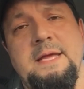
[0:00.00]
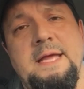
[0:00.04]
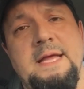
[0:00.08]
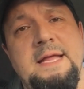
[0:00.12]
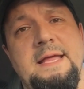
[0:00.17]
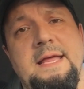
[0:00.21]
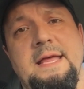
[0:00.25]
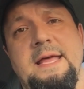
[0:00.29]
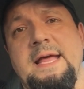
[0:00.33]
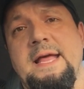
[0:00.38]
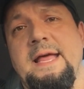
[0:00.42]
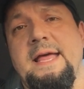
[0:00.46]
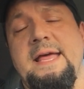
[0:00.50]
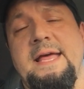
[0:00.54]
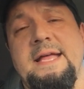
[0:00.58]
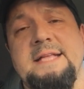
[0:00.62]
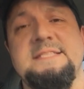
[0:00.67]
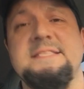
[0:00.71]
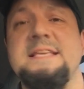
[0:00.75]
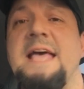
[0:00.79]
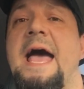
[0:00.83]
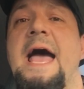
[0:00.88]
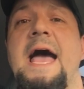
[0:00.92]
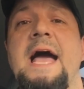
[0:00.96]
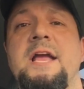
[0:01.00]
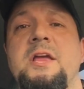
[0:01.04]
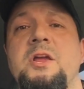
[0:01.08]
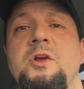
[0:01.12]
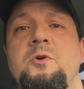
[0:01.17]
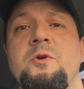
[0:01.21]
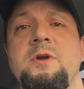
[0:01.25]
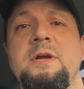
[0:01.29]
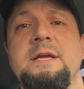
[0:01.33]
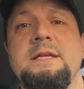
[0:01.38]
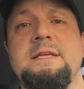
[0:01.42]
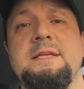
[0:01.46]
It's
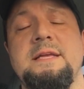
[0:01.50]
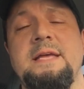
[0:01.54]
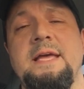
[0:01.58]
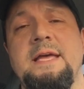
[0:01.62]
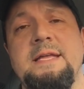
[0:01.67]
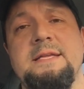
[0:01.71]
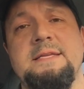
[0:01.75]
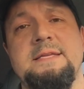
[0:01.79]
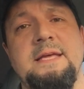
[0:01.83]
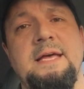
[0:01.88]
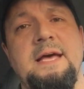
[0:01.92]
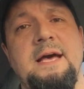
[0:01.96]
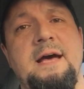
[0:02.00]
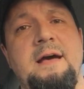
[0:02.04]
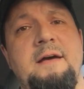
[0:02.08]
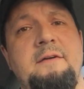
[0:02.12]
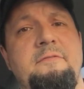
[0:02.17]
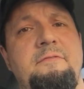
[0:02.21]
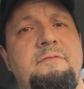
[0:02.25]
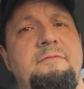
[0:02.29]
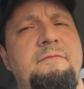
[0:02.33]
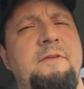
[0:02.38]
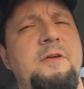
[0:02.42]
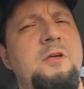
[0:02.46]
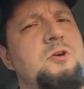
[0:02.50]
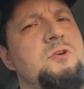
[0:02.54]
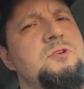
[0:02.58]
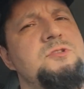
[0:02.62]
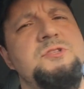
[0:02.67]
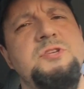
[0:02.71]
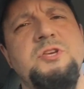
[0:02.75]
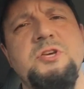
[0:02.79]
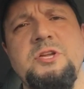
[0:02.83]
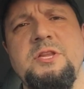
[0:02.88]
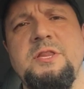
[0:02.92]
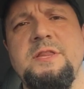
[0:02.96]
accurate. It
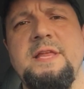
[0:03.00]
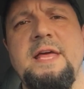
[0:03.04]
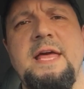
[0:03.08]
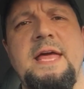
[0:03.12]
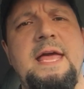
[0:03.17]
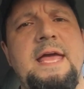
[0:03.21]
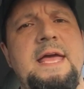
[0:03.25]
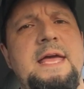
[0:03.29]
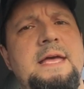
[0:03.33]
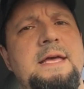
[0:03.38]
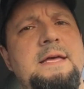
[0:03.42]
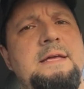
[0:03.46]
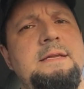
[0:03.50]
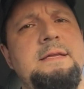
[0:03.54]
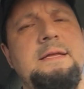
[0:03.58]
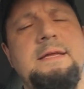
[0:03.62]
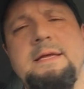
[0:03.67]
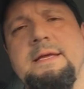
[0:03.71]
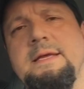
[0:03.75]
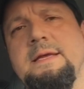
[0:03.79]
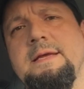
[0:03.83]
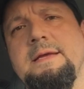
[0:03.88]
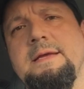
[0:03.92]
feels good in the hand.